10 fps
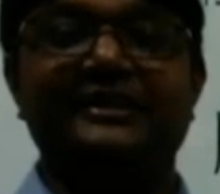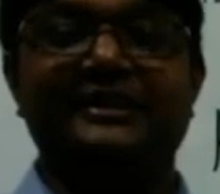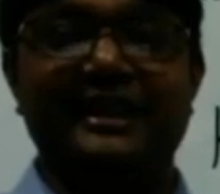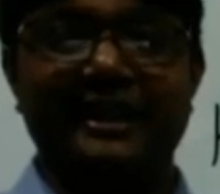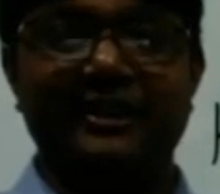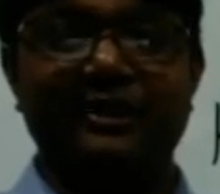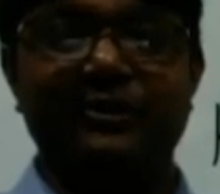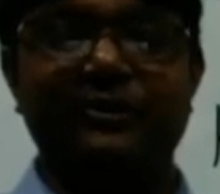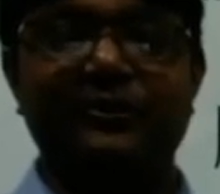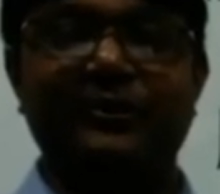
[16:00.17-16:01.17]
Thank
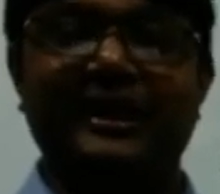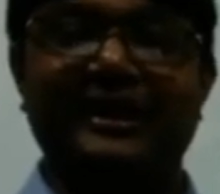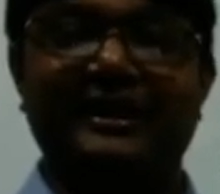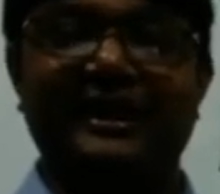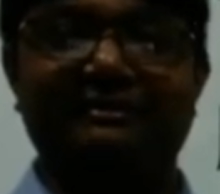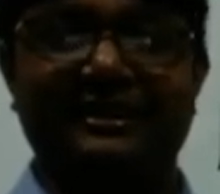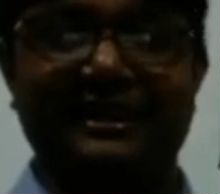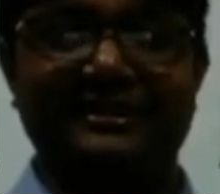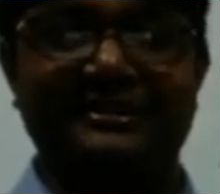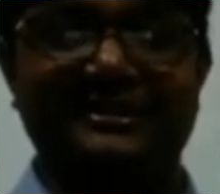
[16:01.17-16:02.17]
you and have a
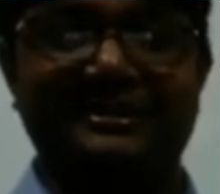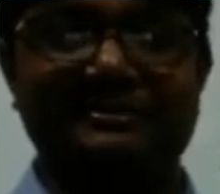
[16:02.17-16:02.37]
nice day.